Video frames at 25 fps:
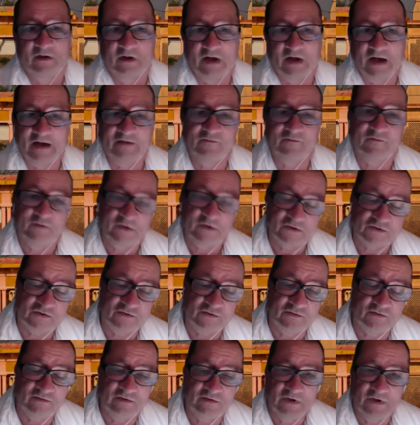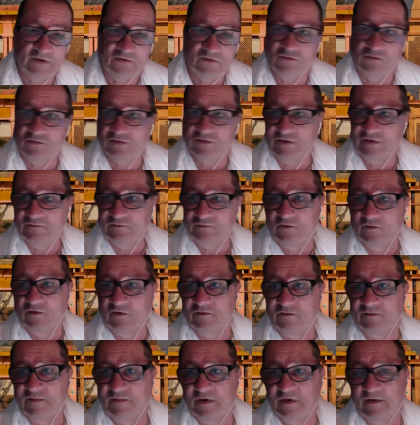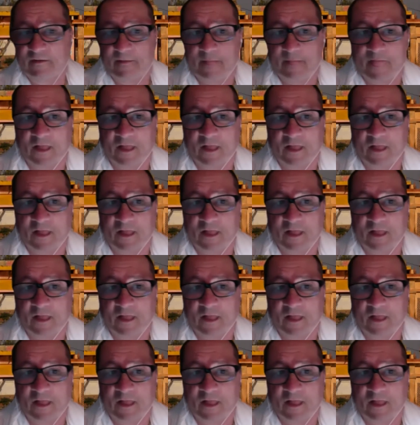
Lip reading: And Vishnu took the form